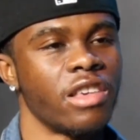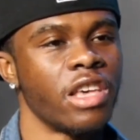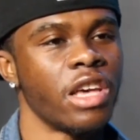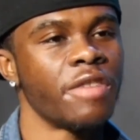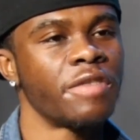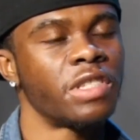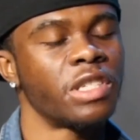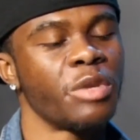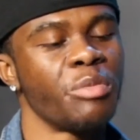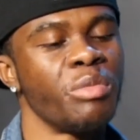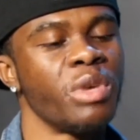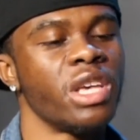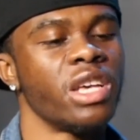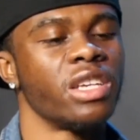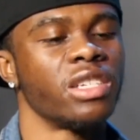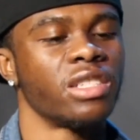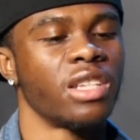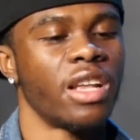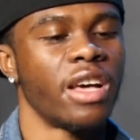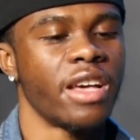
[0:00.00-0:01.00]
Gift to me
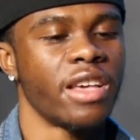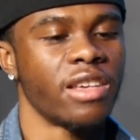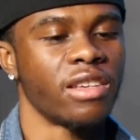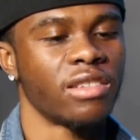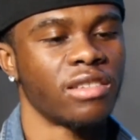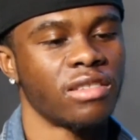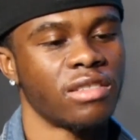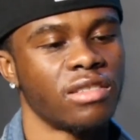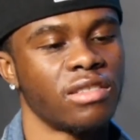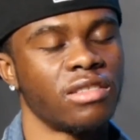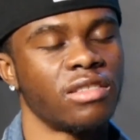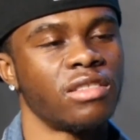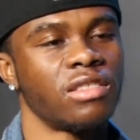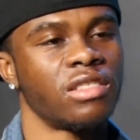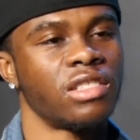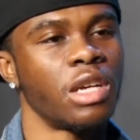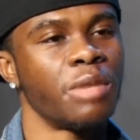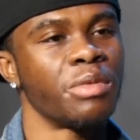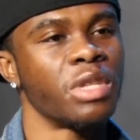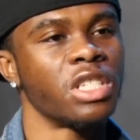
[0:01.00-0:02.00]
is like
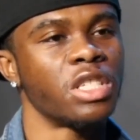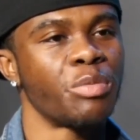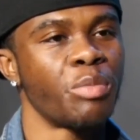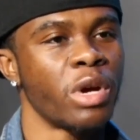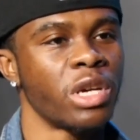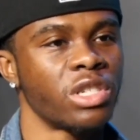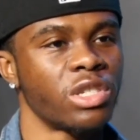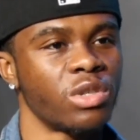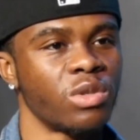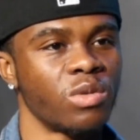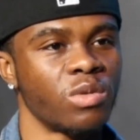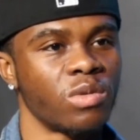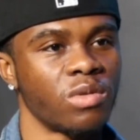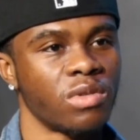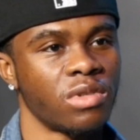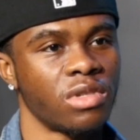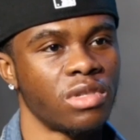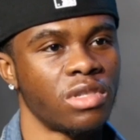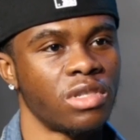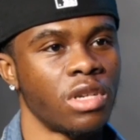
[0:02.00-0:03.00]
something special,
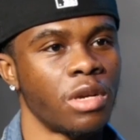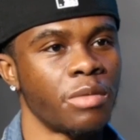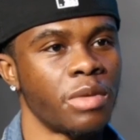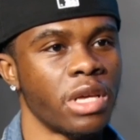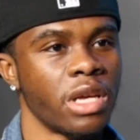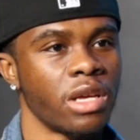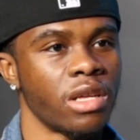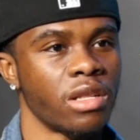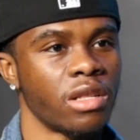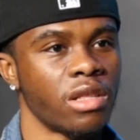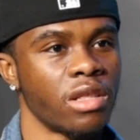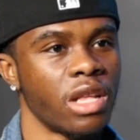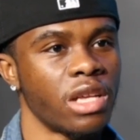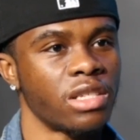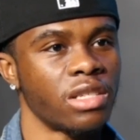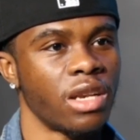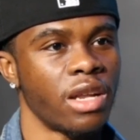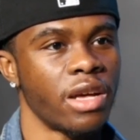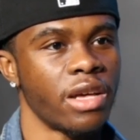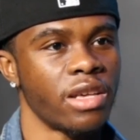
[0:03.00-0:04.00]
something
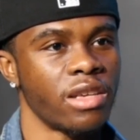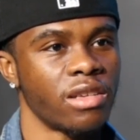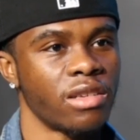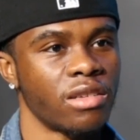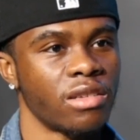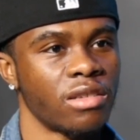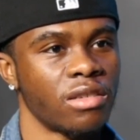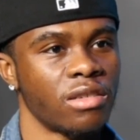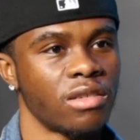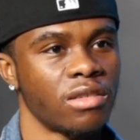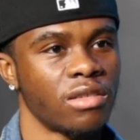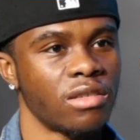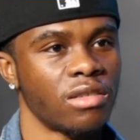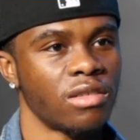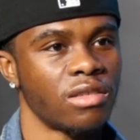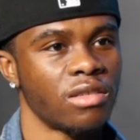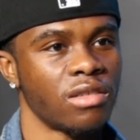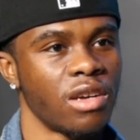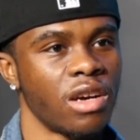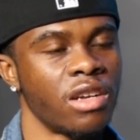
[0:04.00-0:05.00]
that's like
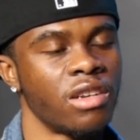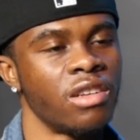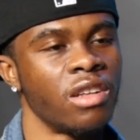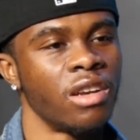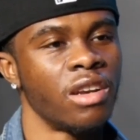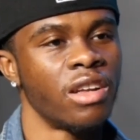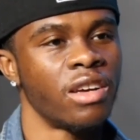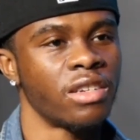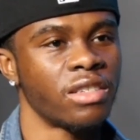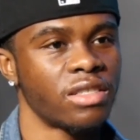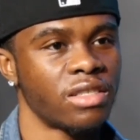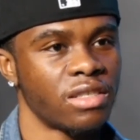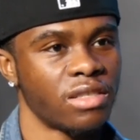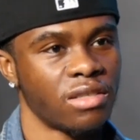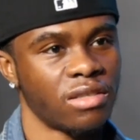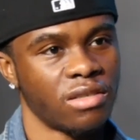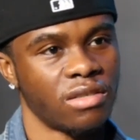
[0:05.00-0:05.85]
a deluxe.